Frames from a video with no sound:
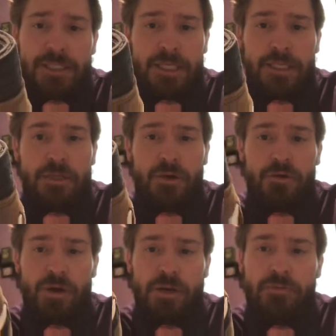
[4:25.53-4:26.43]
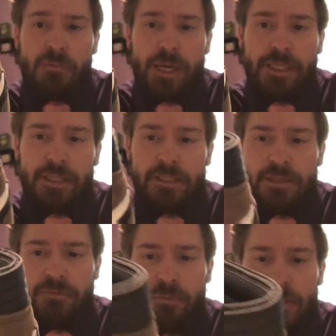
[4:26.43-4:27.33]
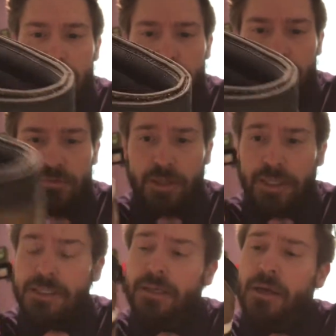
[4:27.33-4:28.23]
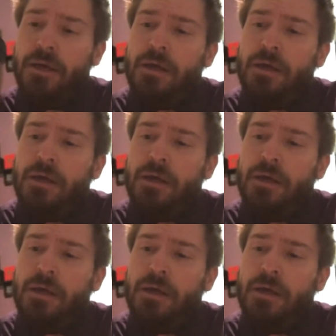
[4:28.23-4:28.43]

I said, these are direct from Nike. This is from the Sneakers release.